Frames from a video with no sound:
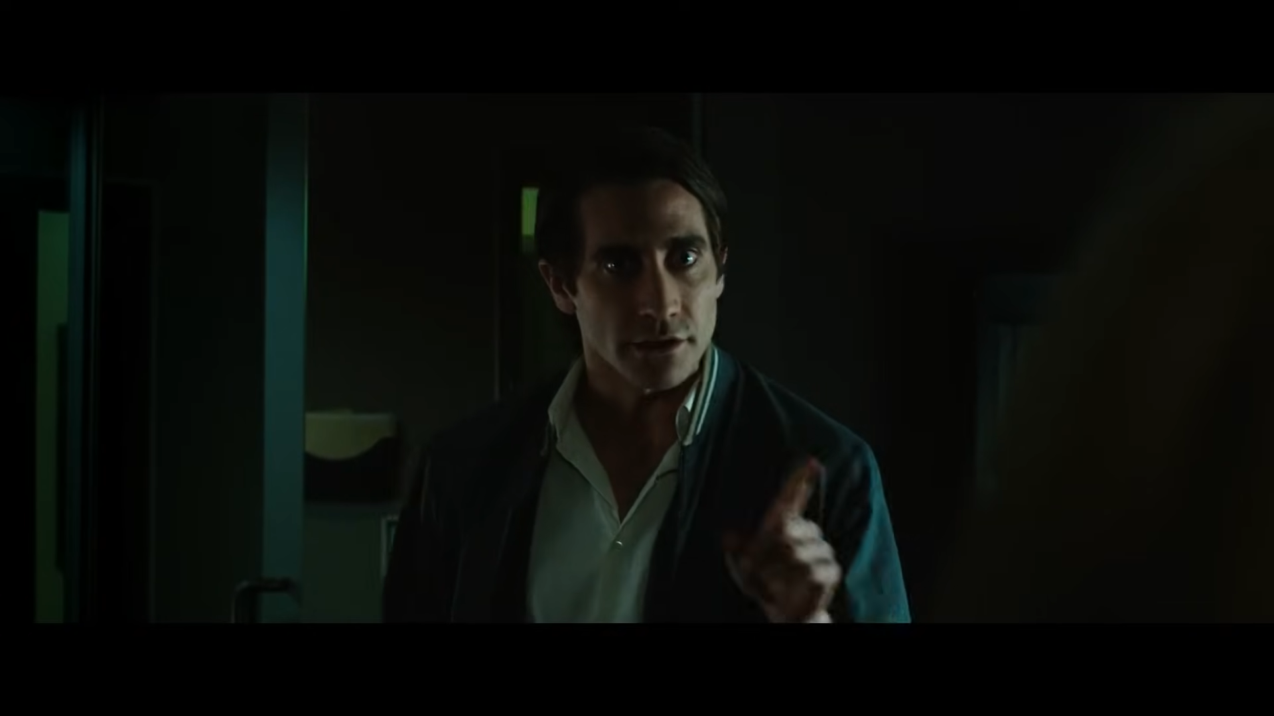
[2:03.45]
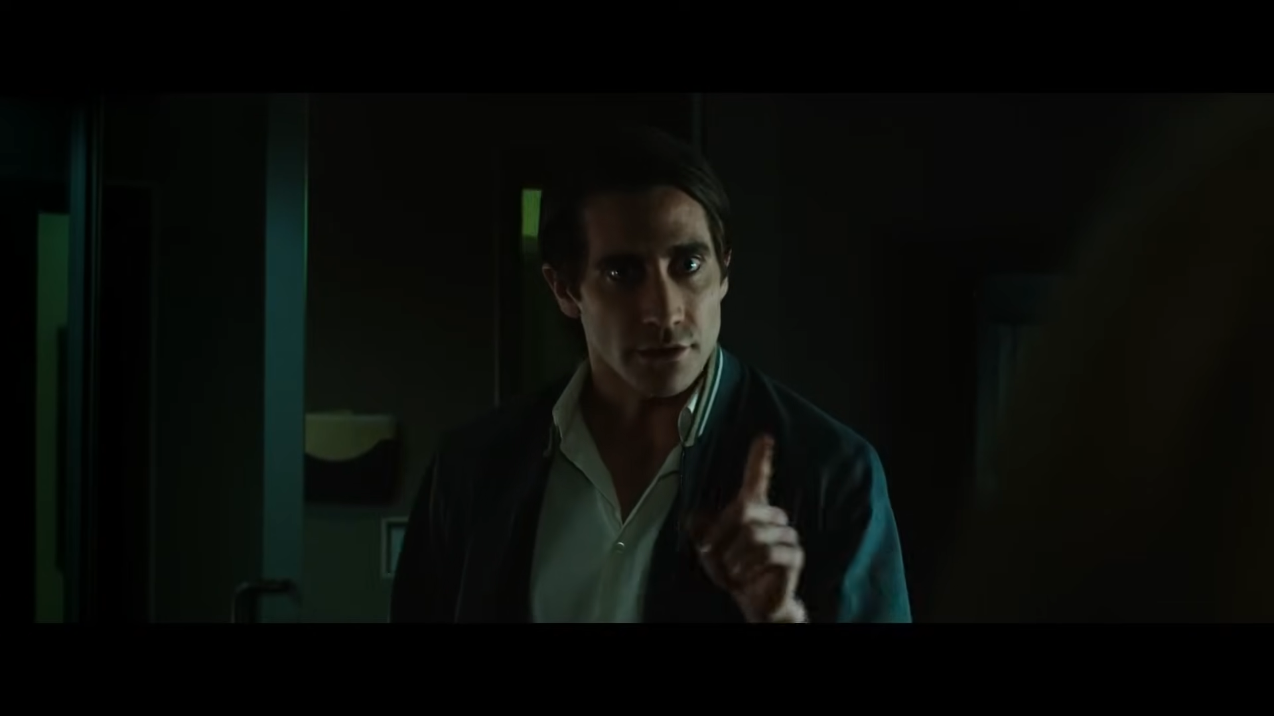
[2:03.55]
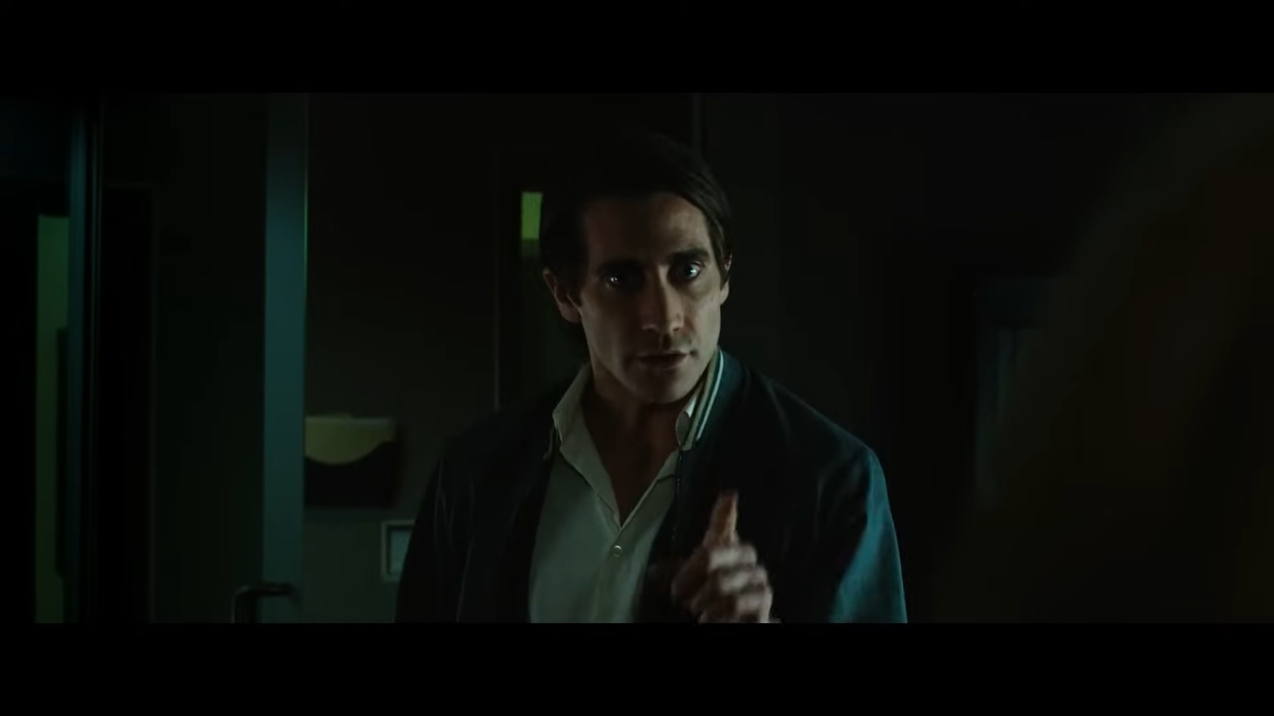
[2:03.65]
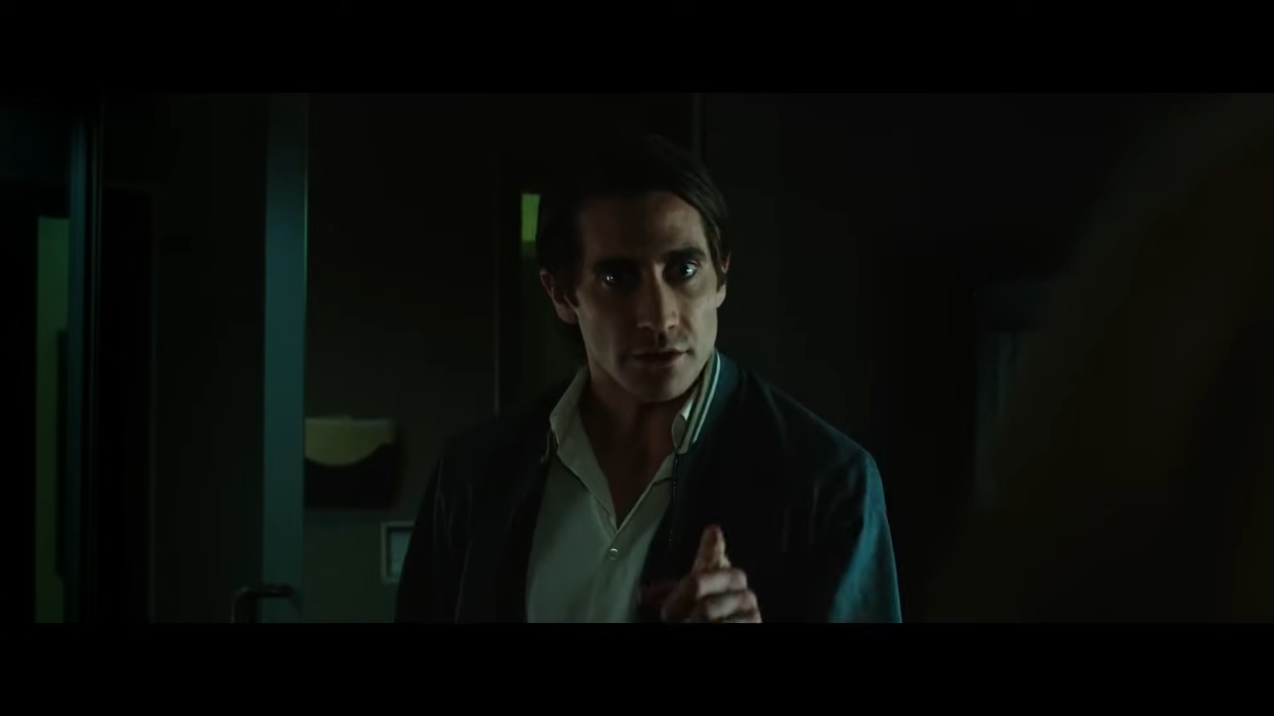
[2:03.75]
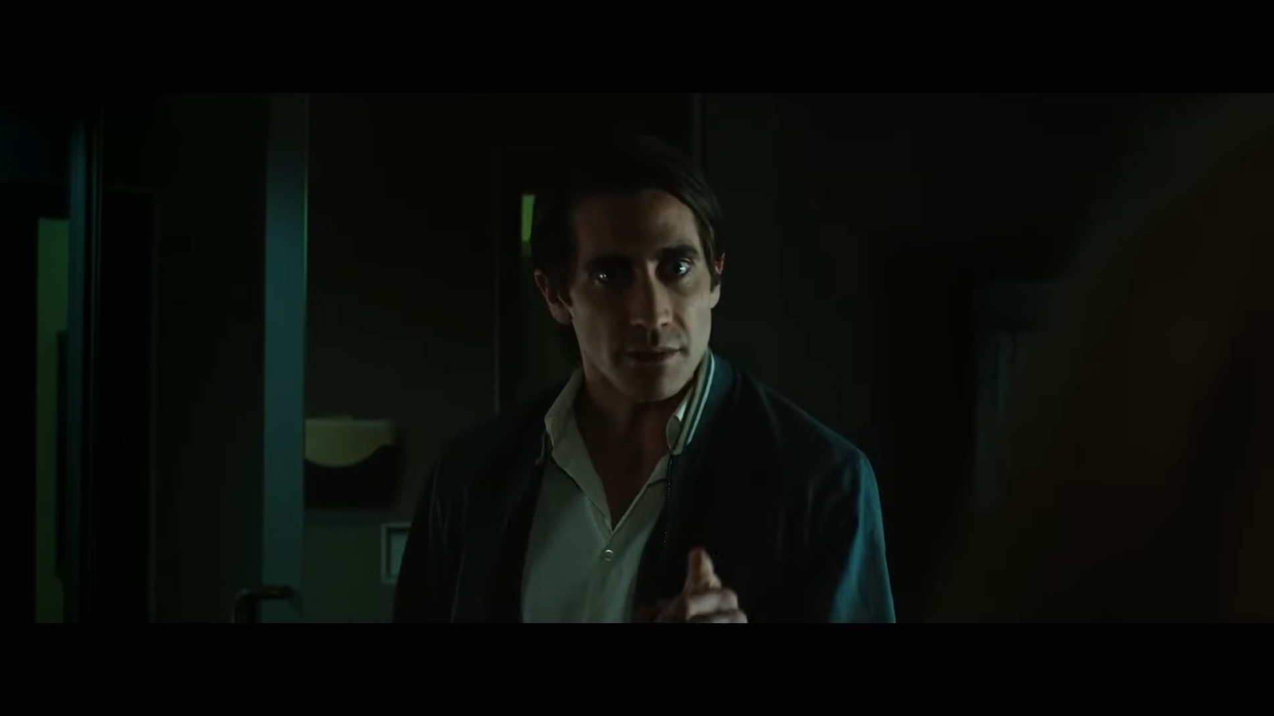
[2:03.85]
you'll
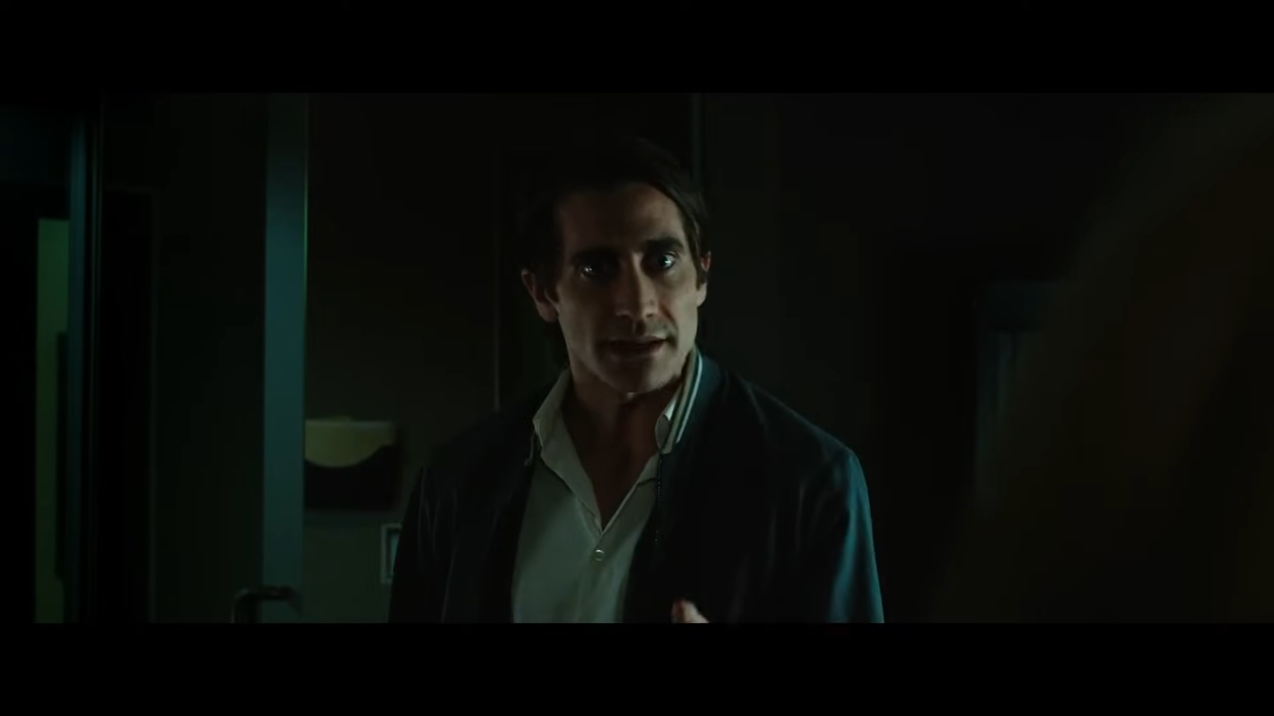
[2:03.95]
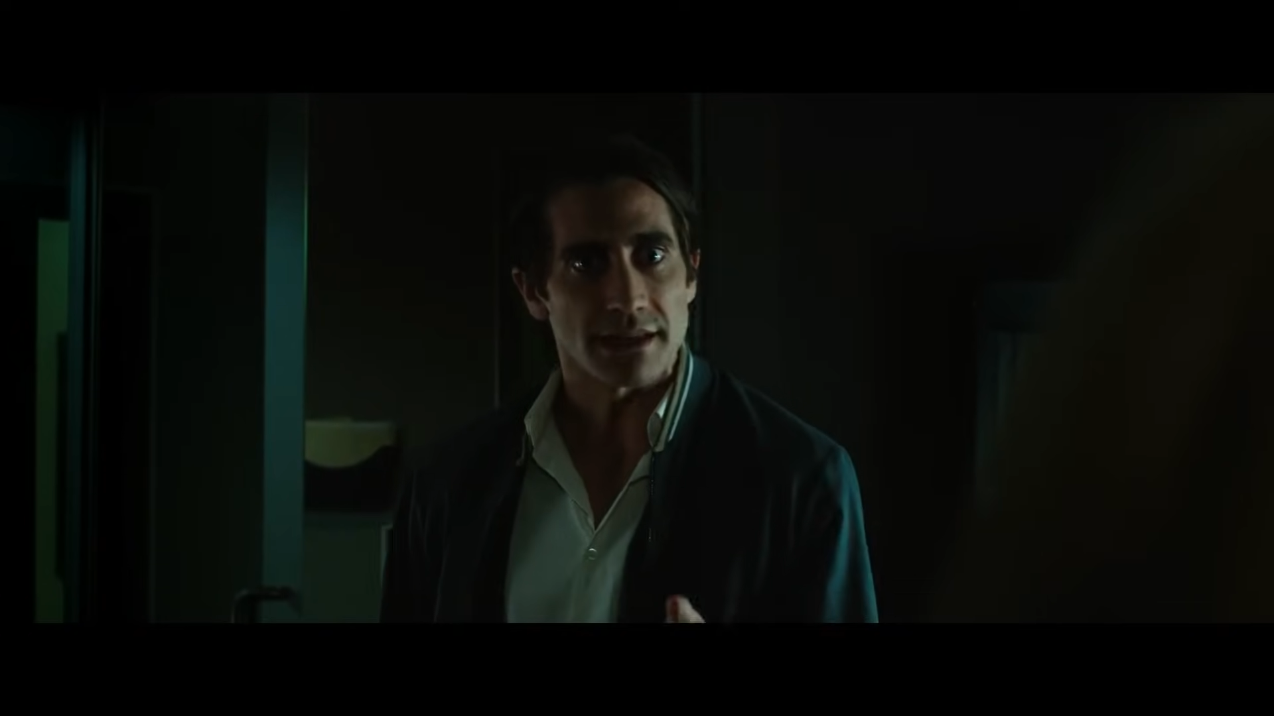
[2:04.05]
introduce me